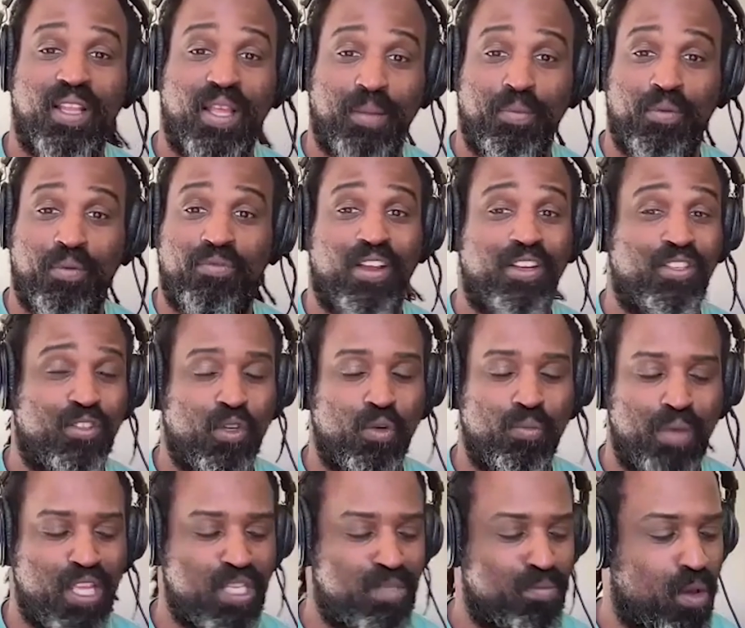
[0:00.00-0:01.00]
like professional
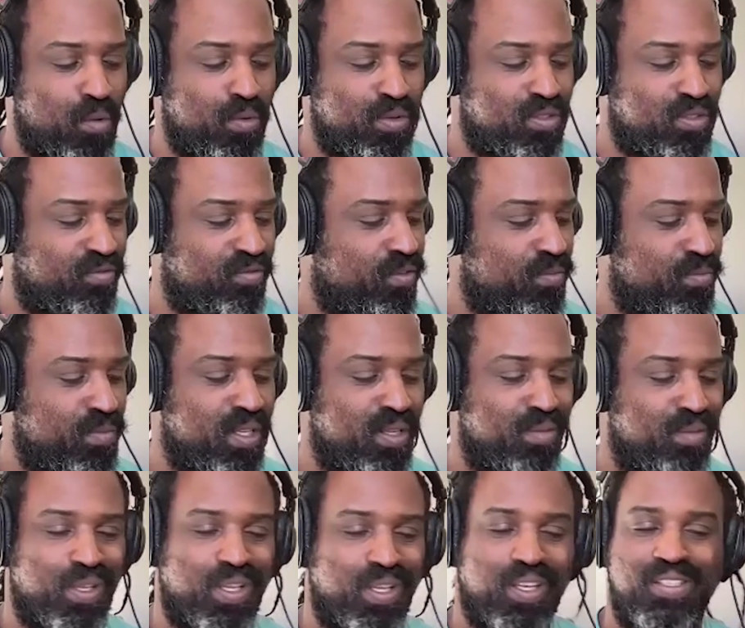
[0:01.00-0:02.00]
baseball wasn't for
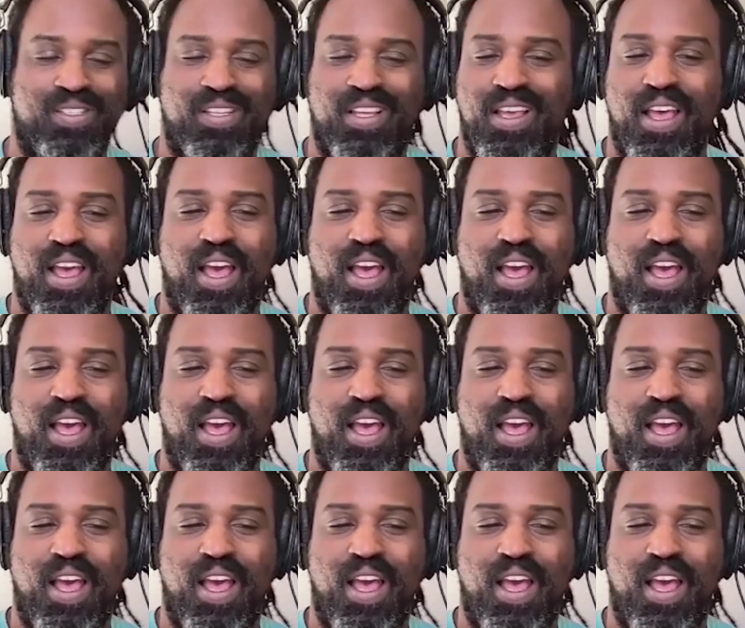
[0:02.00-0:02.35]
me, because